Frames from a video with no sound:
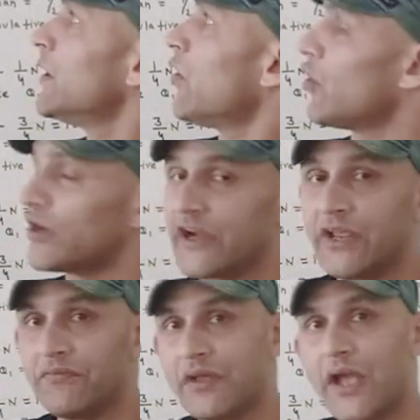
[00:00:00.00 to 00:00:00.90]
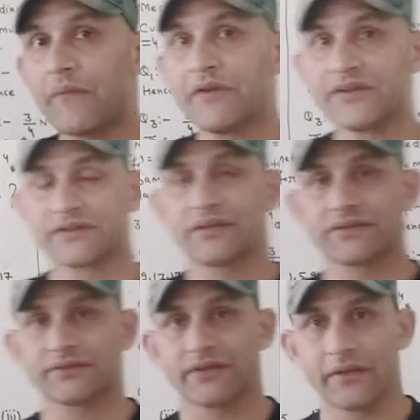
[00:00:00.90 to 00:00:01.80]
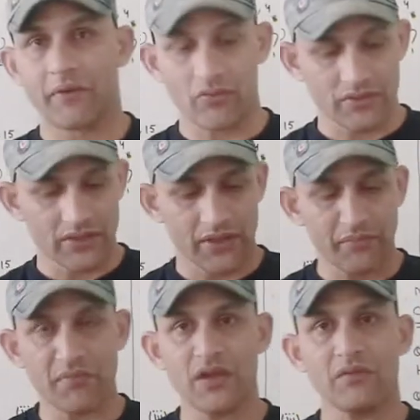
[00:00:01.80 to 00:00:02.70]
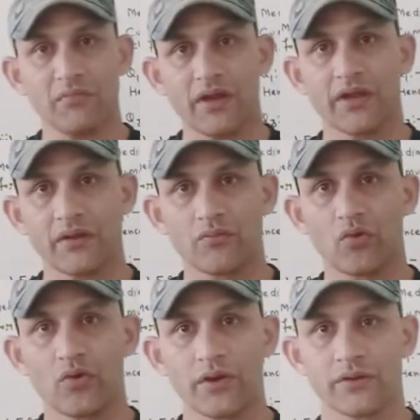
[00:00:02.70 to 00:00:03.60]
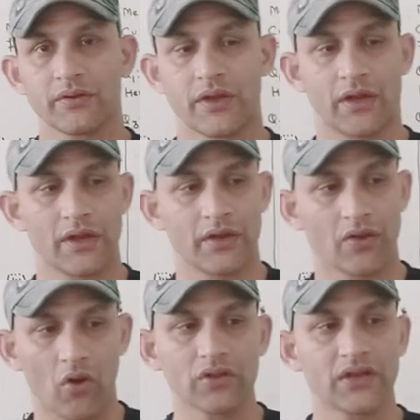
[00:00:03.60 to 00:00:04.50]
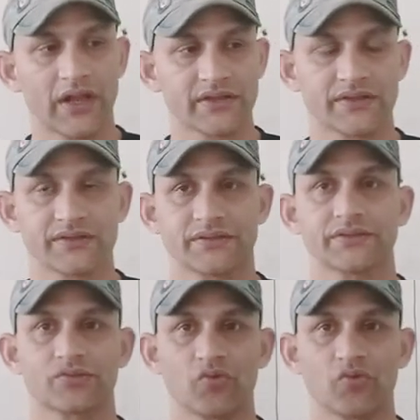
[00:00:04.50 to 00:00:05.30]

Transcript: Already we have discussed about the mean, median, mode and all the lectures.